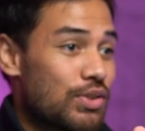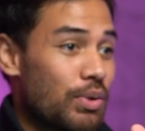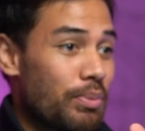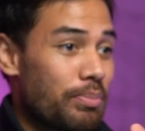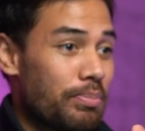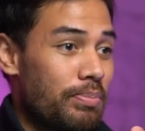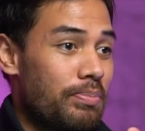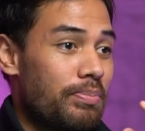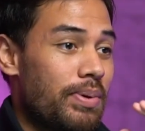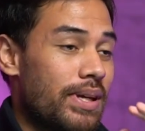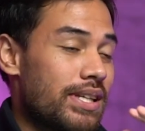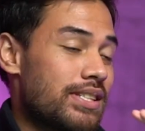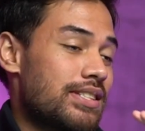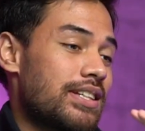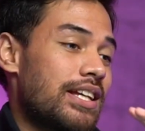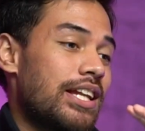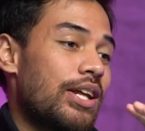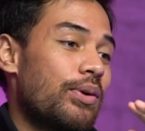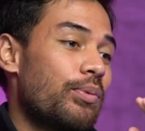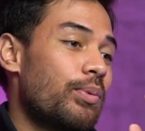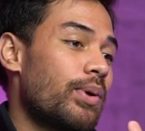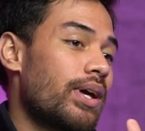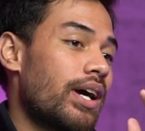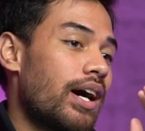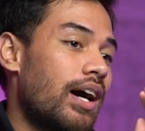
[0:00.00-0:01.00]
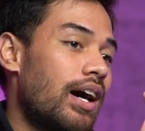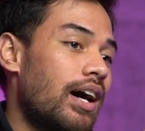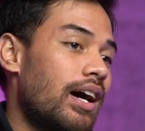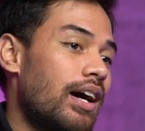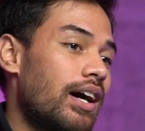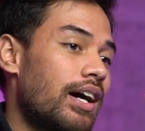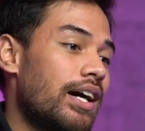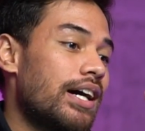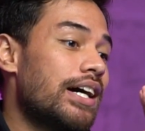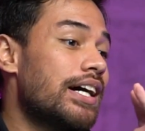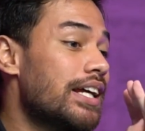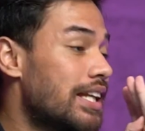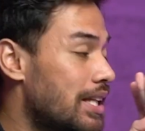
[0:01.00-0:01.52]
so basically we
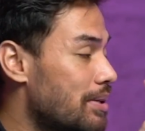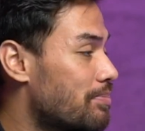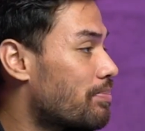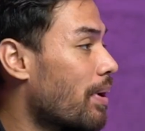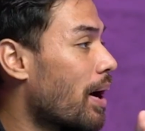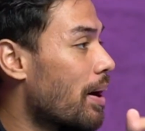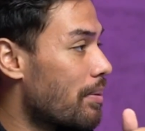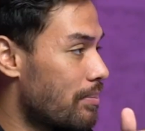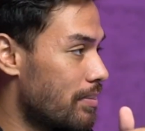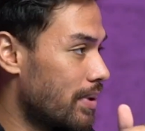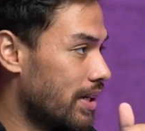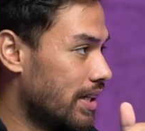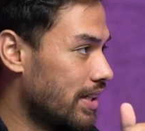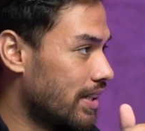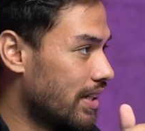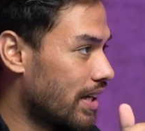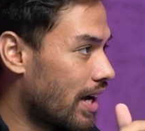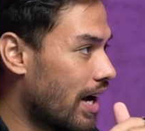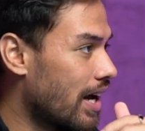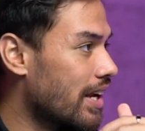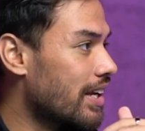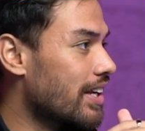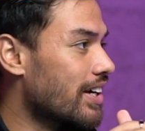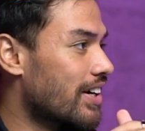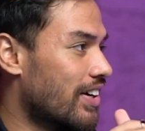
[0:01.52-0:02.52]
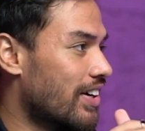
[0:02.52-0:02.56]
are a department under